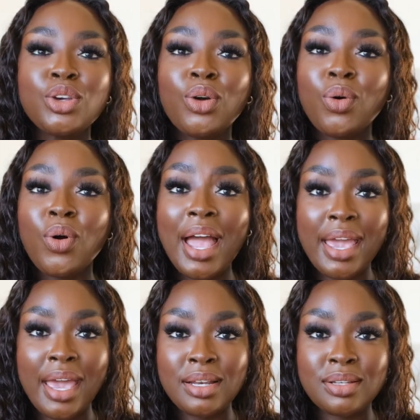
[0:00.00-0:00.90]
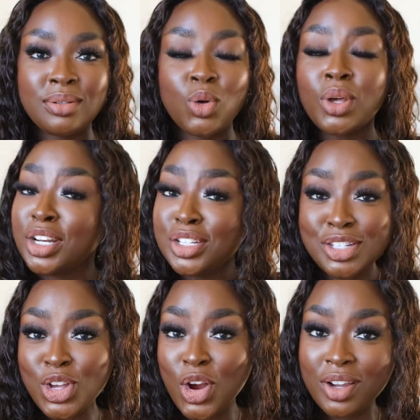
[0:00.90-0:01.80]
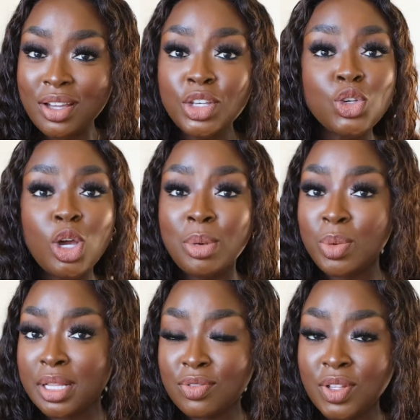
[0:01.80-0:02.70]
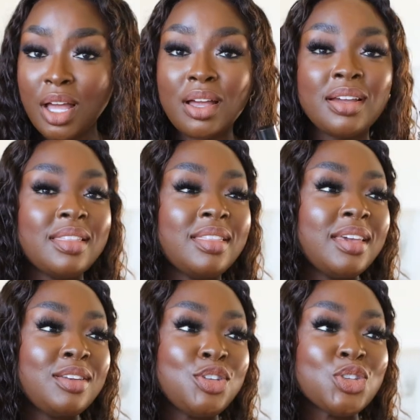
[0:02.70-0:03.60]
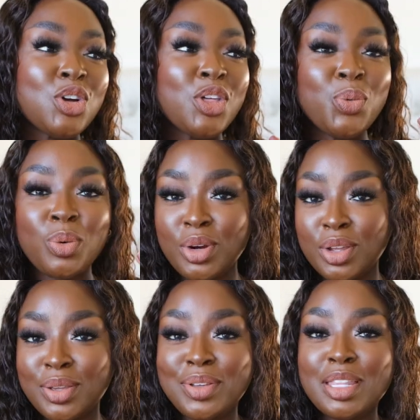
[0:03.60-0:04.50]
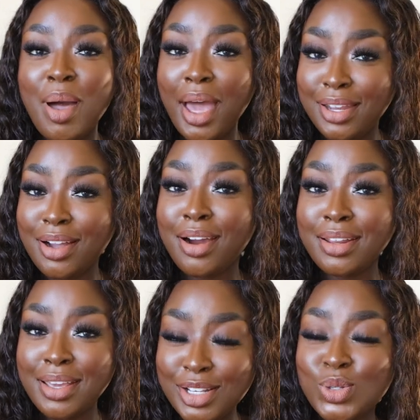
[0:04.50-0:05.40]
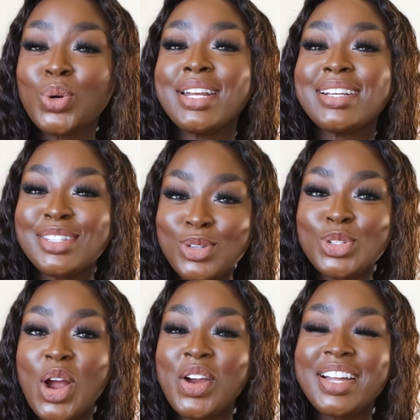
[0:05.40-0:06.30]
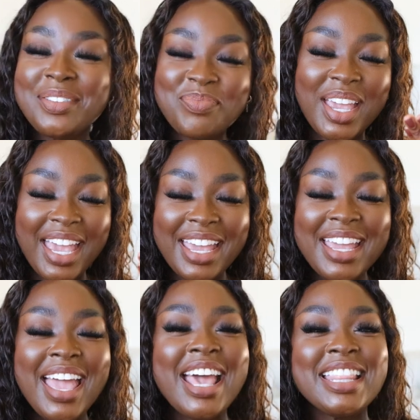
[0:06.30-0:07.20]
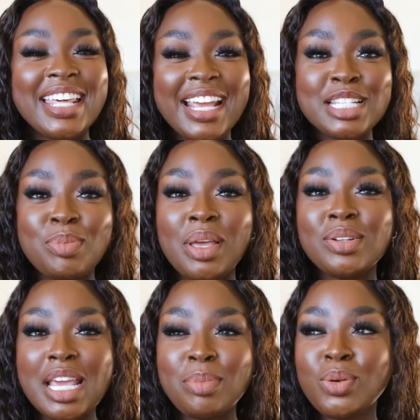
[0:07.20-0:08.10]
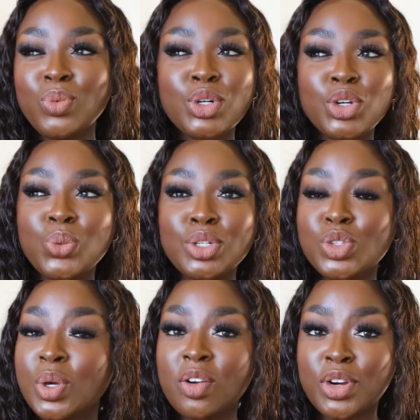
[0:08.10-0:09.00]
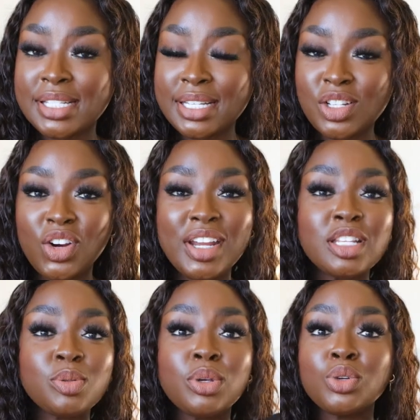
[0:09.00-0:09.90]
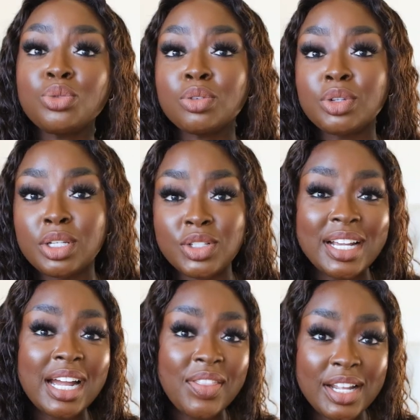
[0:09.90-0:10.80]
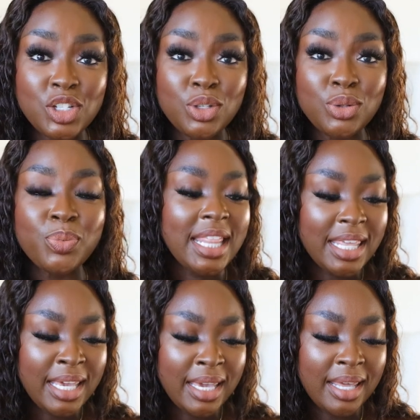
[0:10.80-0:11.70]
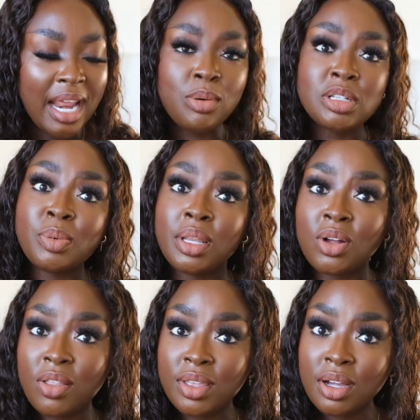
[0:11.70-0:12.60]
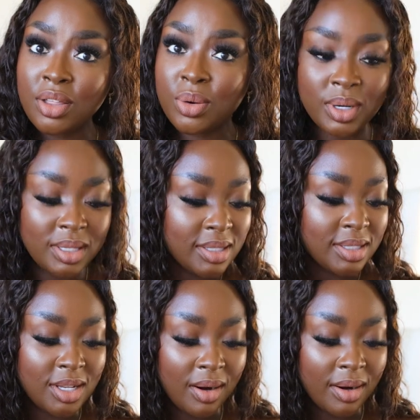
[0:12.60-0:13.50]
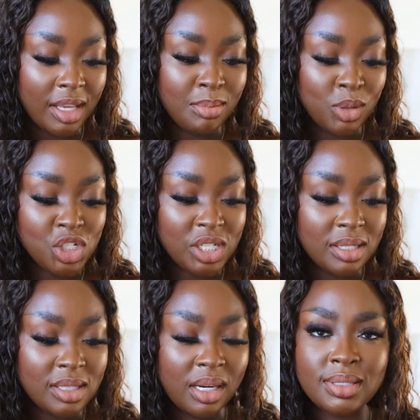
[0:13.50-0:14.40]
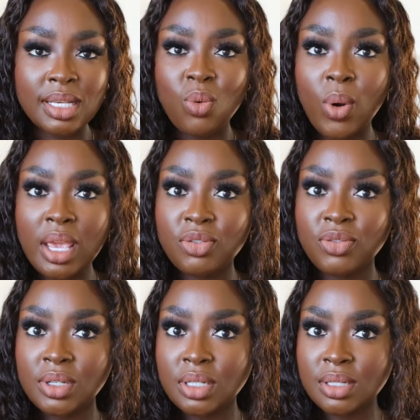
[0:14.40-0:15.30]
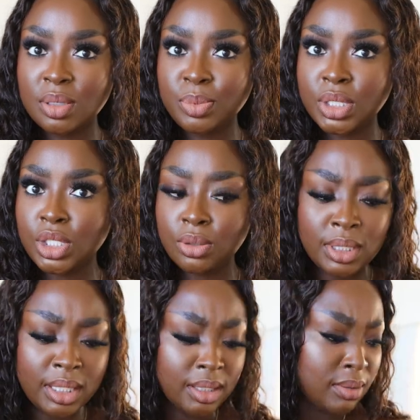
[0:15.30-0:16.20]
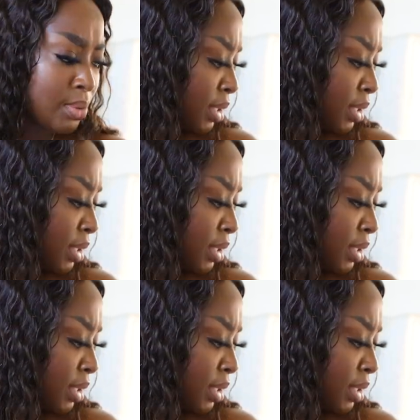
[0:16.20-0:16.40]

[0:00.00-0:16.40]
So I had gone into Zara. You saw my weekly vlog. Then you saw the one where the bodyguard escorted us to Zara, okay? Then I smelled ebony wood or woods, whatever it is at Zara, and it smelled really, really good, so I got that too. And then I was smelling all the other ones, Zara Emotions, and I was like, wait, fleur de patchouli. Hold